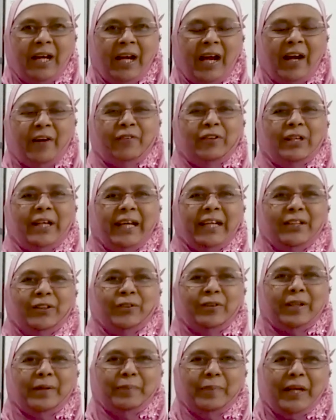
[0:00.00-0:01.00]
I would like to
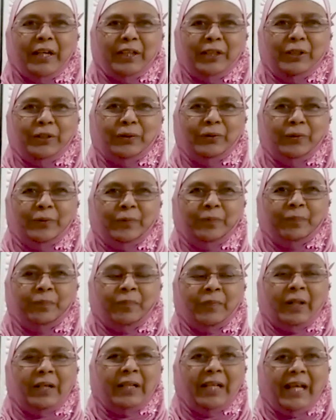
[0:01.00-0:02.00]
remind you
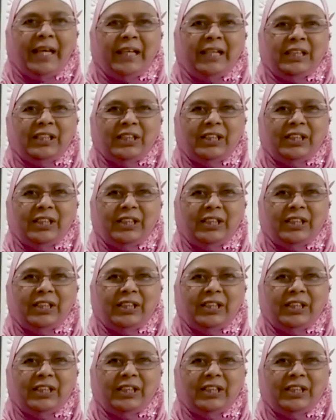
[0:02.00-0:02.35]
like,